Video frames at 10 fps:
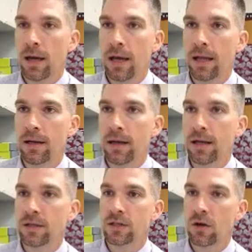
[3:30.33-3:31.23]

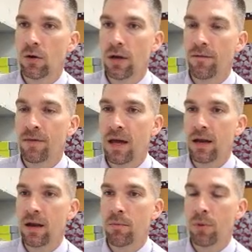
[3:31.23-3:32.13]
And so if
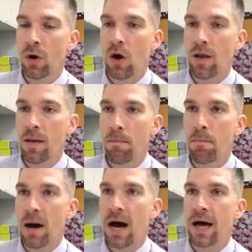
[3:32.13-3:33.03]
that number on the
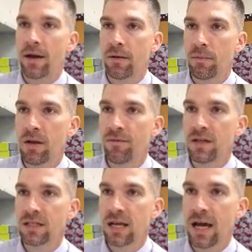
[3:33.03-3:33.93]
bottom, if
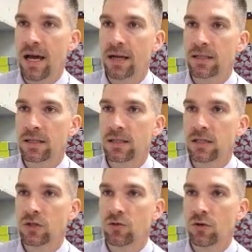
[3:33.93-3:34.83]
this x
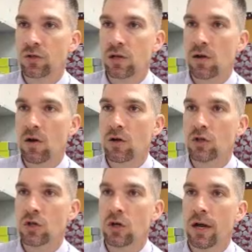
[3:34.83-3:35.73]
just grows
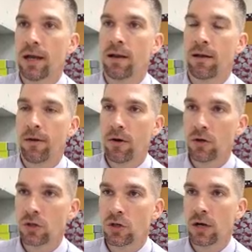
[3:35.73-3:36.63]
larger and
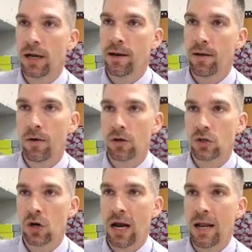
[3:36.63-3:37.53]
larger and
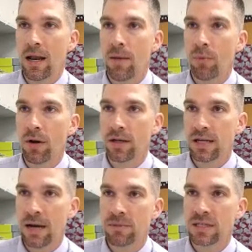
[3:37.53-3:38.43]
larger, and the number on the
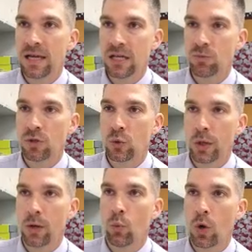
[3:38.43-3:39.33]
top stays
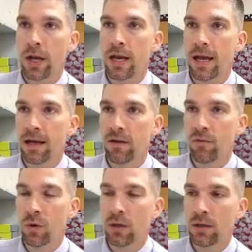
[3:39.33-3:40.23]
between 1 and
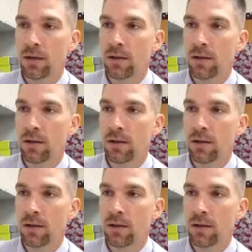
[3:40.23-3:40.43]
negative 1,